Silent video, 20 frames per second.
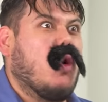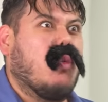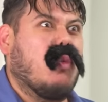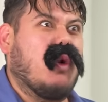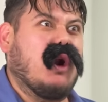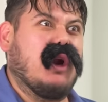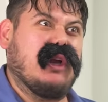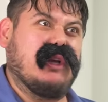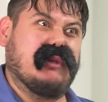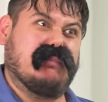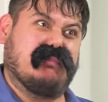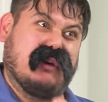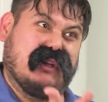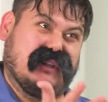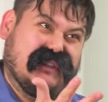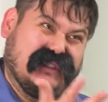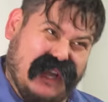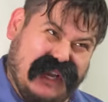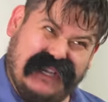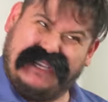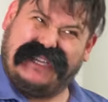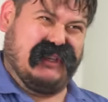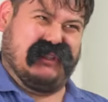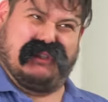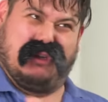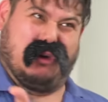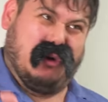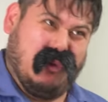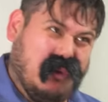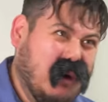where he's pretending
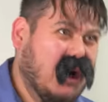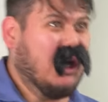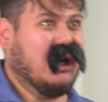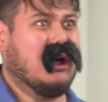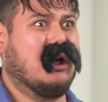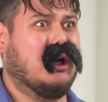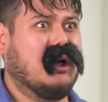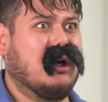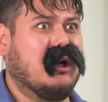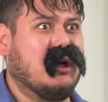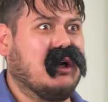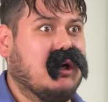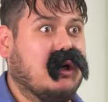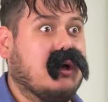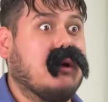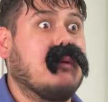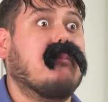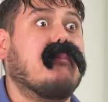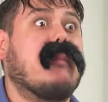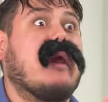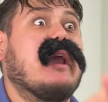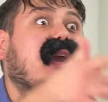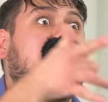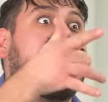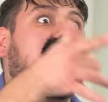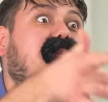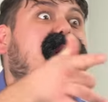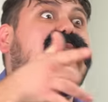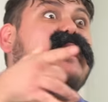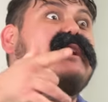to work. Make
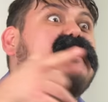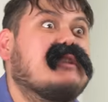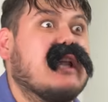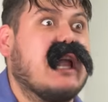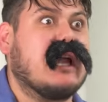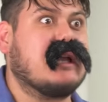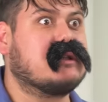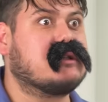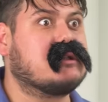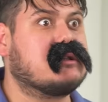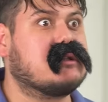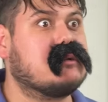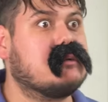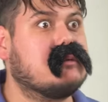it make sense.